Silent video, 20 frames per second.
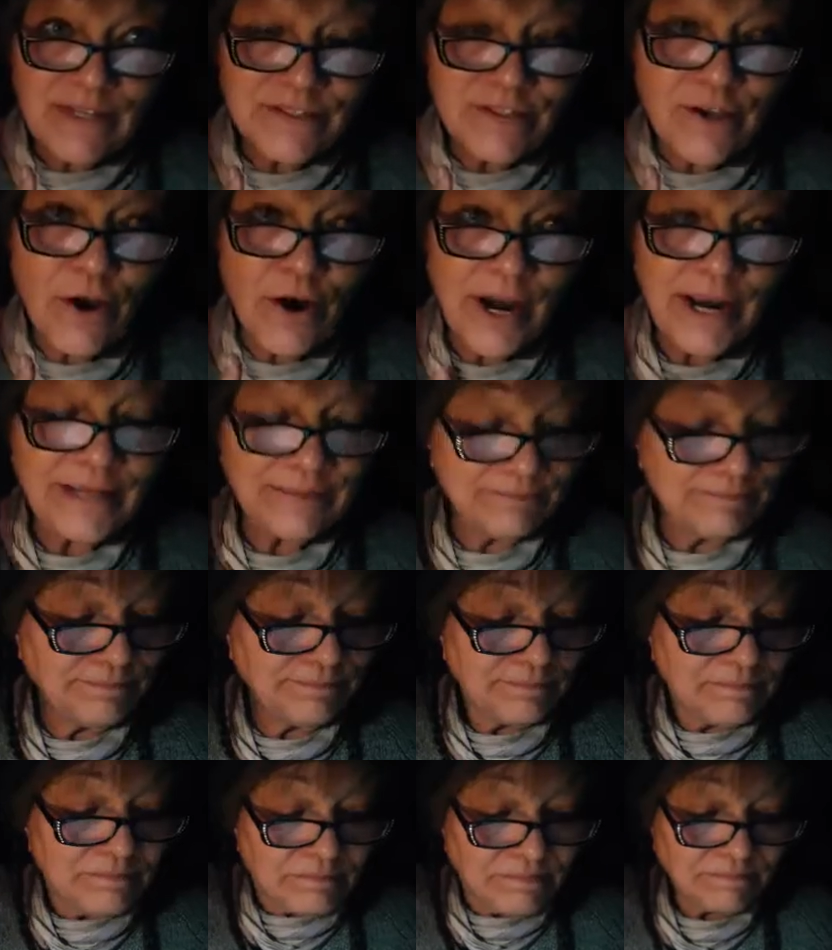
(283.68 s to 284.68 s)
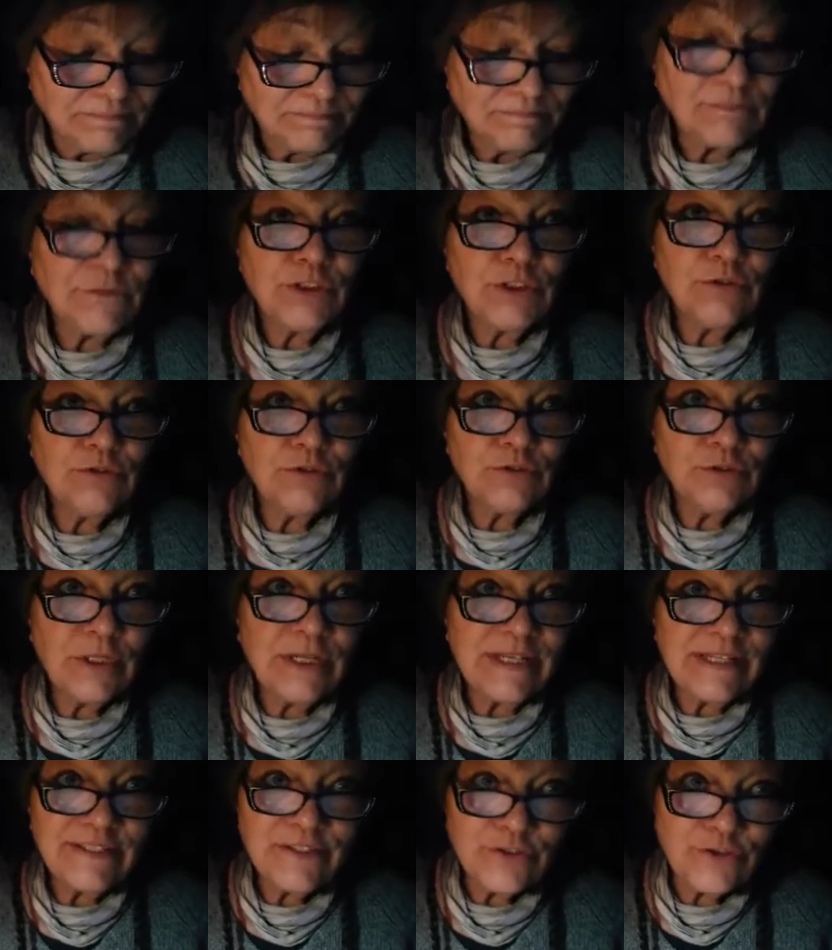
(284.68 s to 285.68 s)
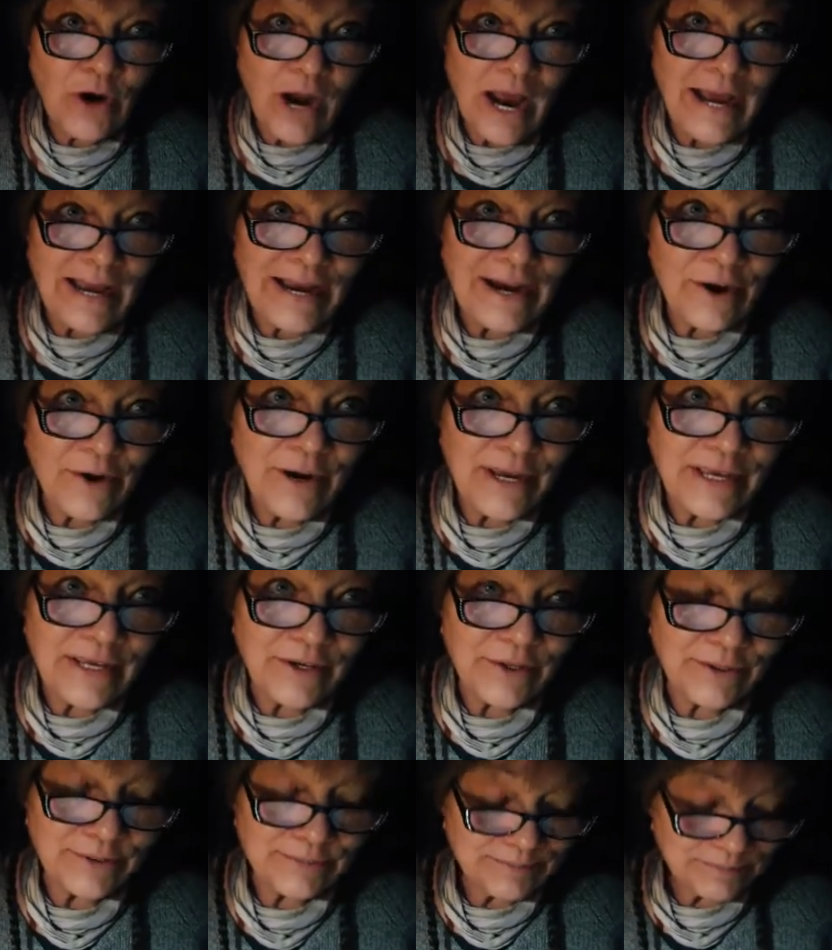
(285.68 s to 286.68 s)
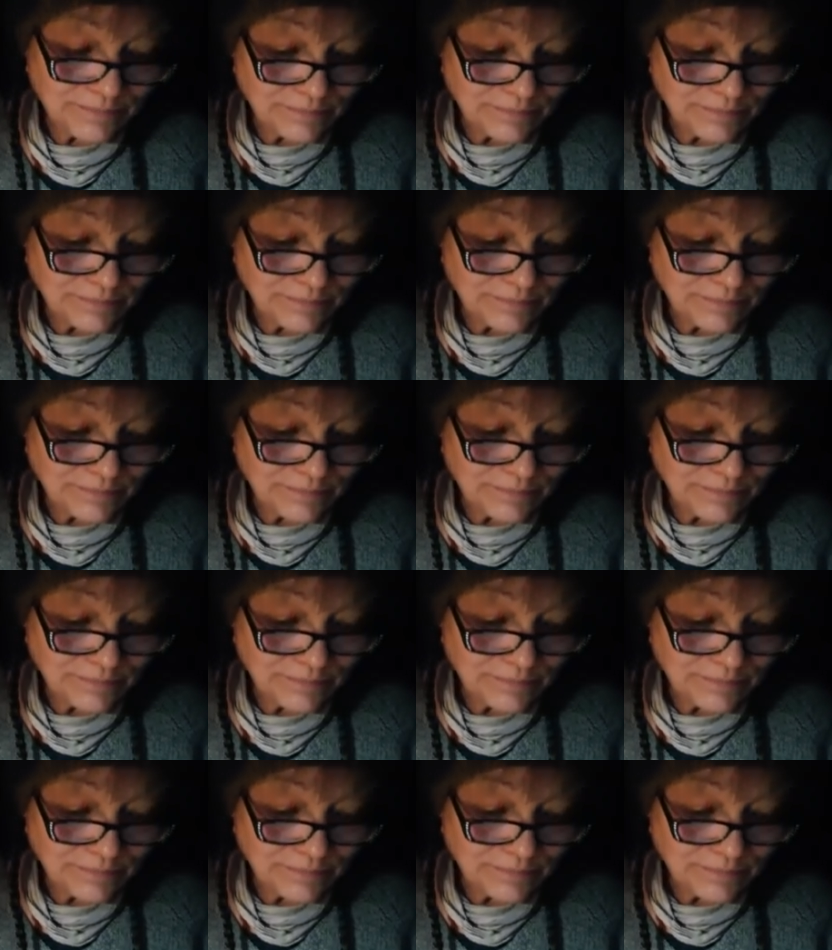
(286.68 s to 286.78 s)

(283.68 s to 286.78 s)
sorry, it's dry air here.